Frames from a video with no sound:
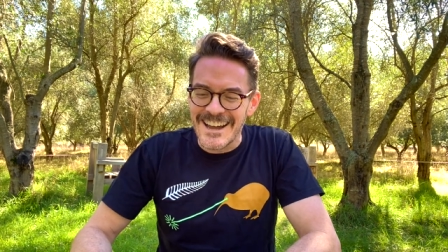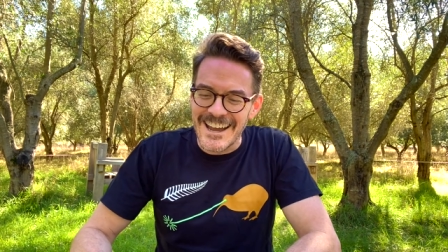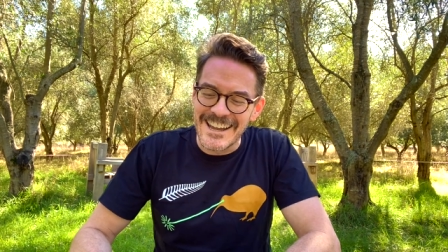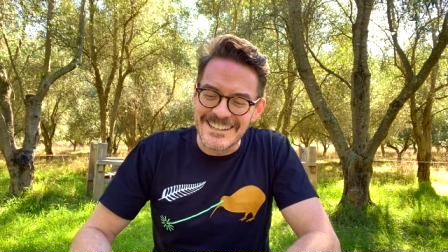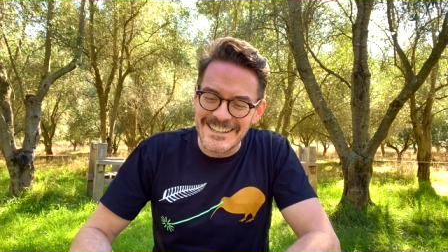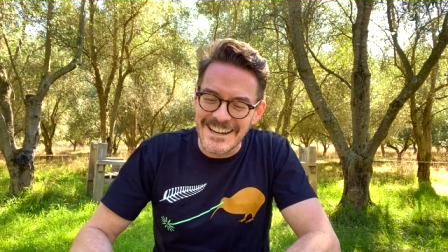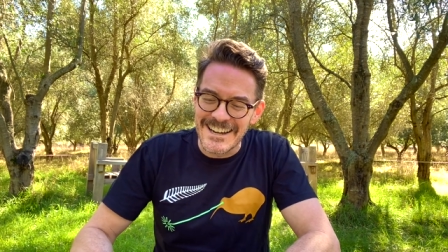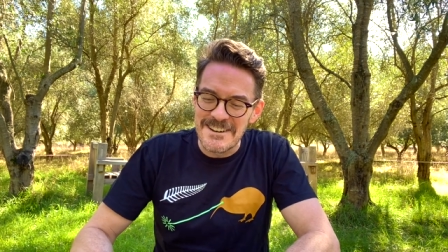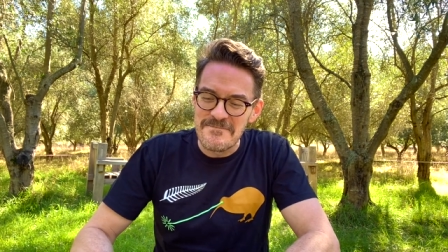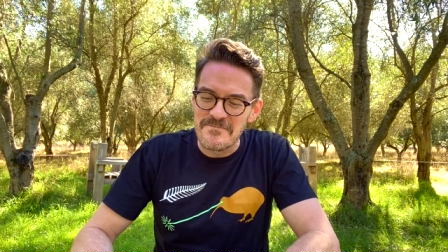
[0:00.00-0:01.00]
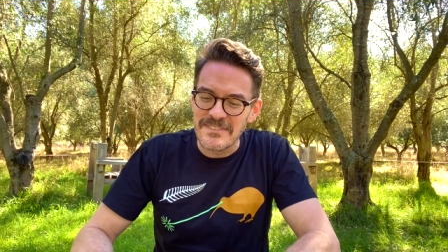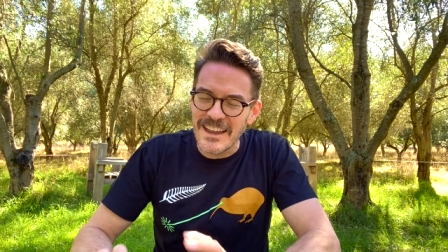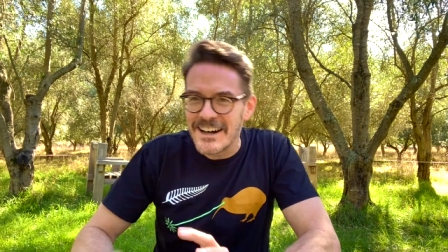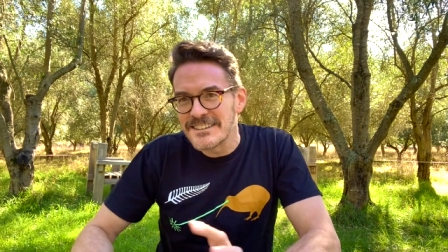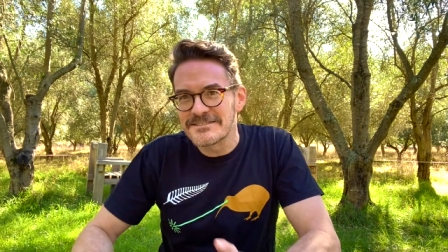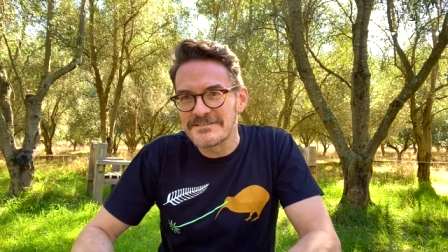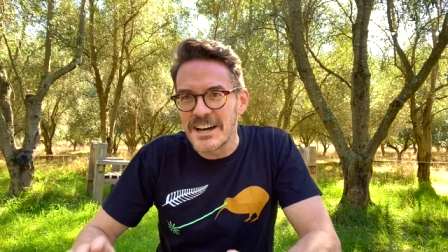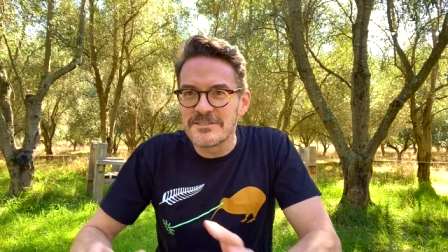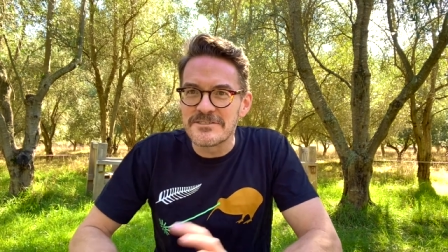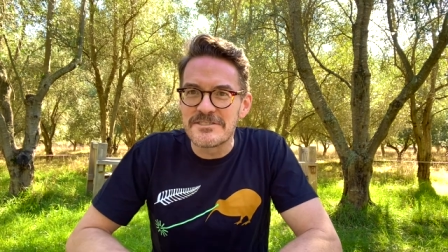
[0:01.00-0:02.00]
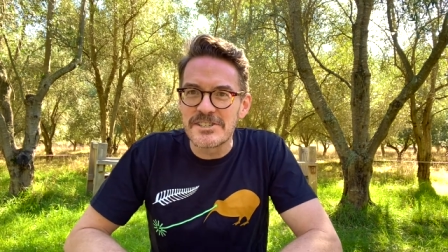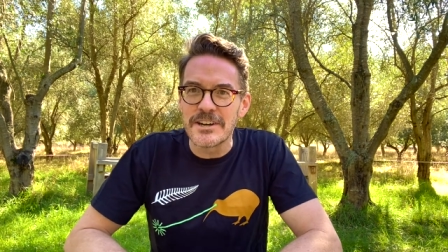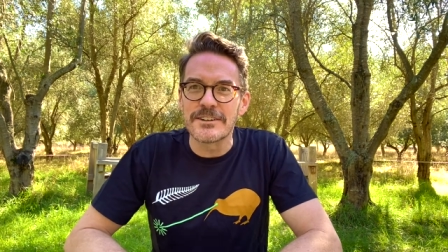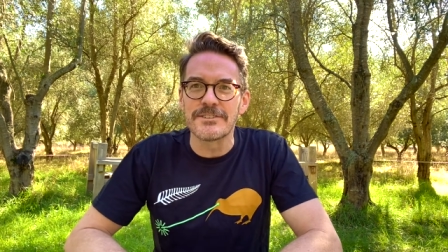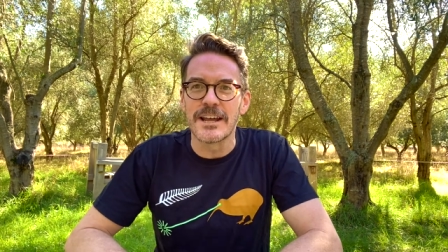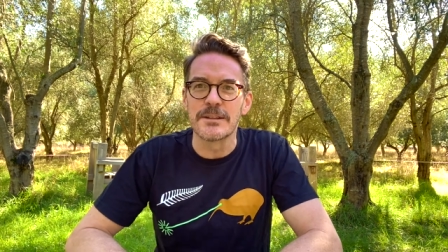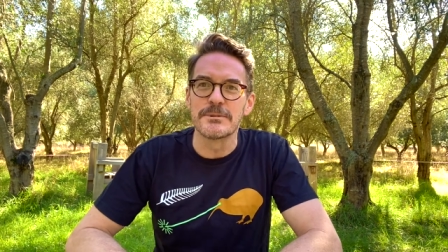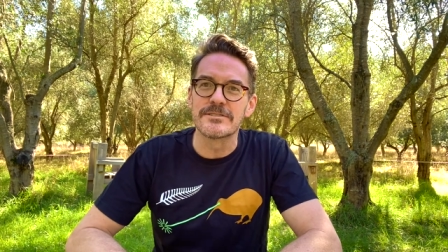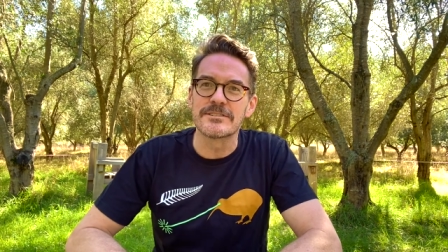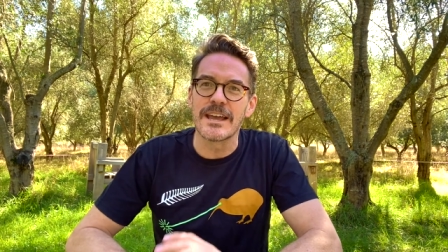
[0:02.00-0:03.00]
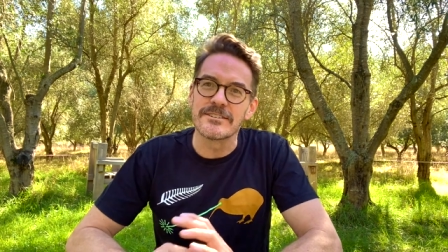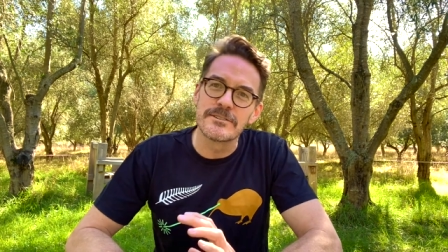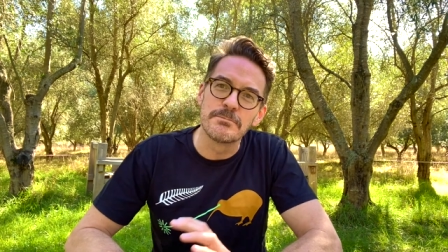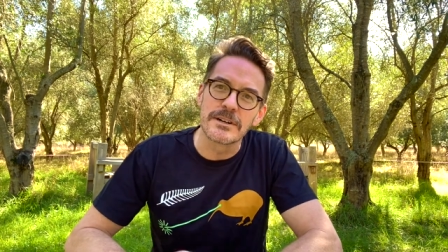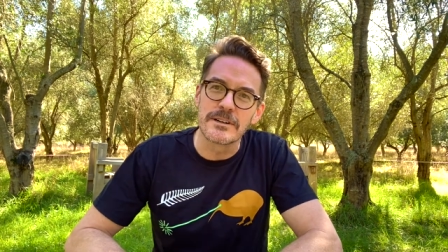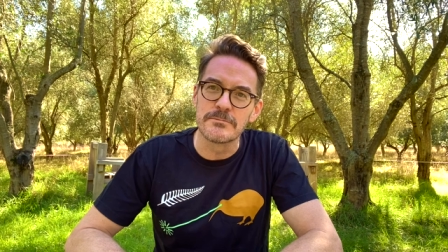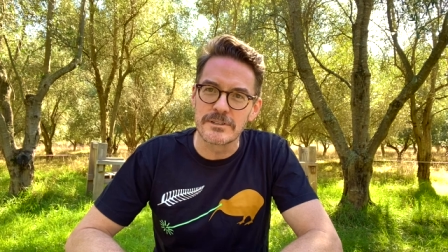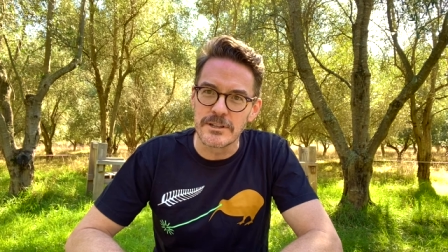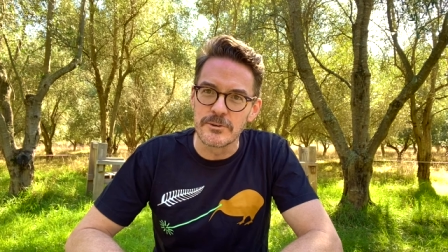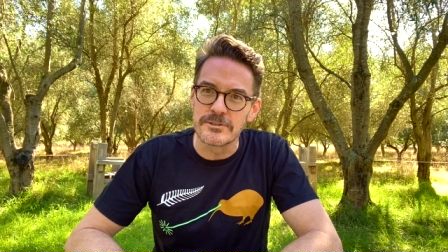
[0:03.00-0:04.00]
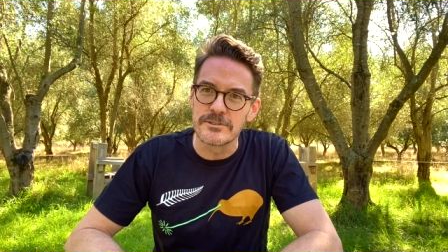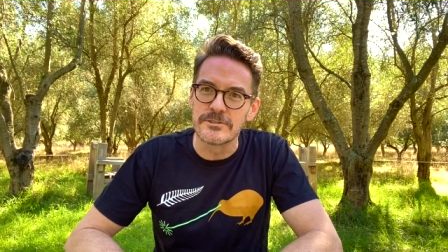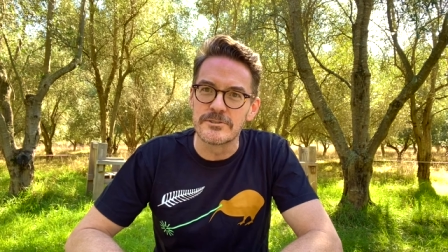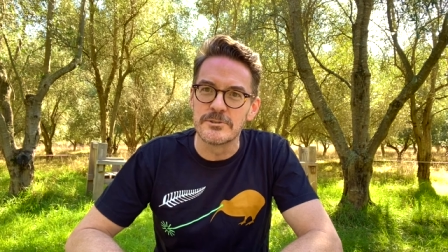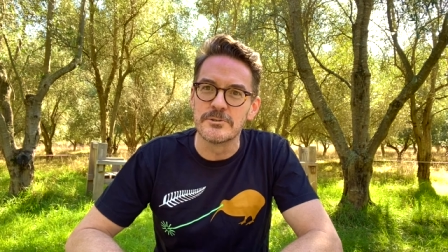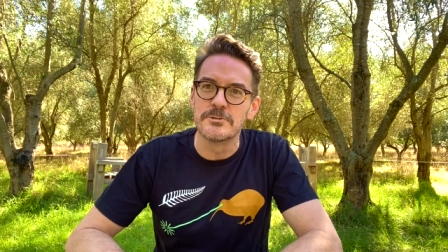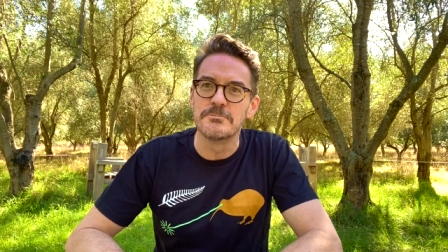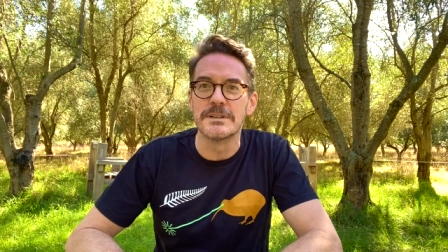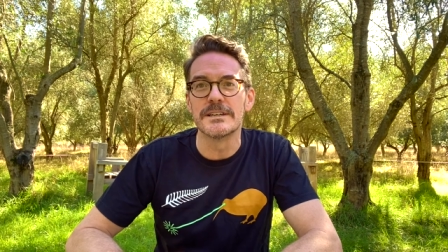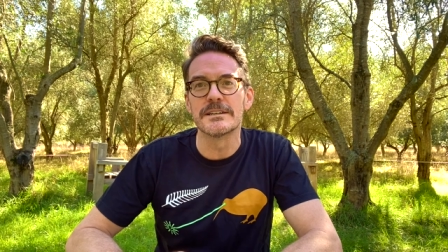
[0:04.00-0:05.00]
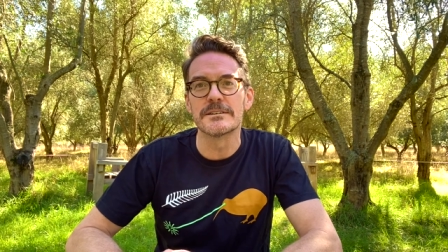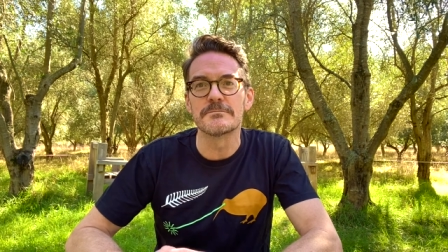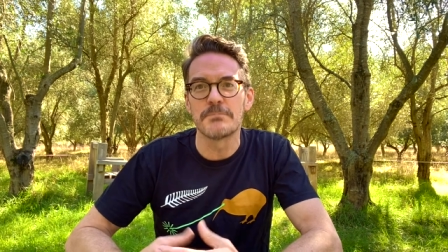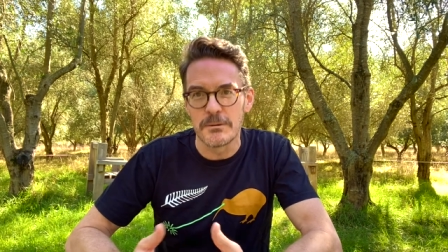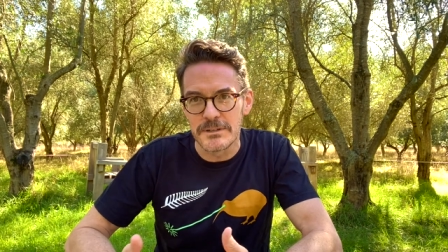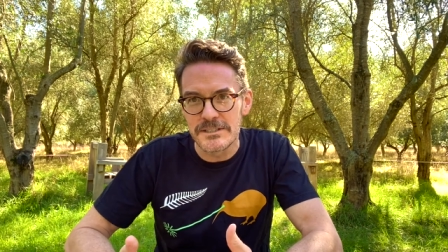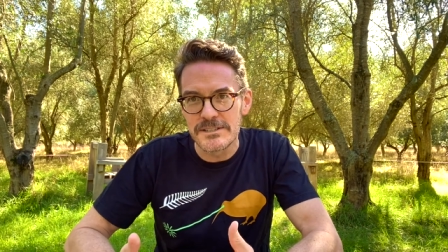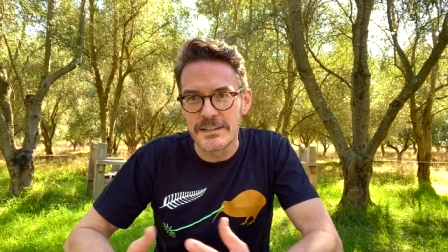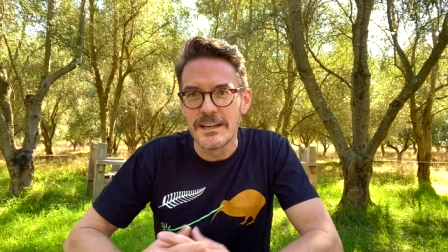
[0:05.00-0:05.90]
And I'll share different elements as the book comes closer to being published.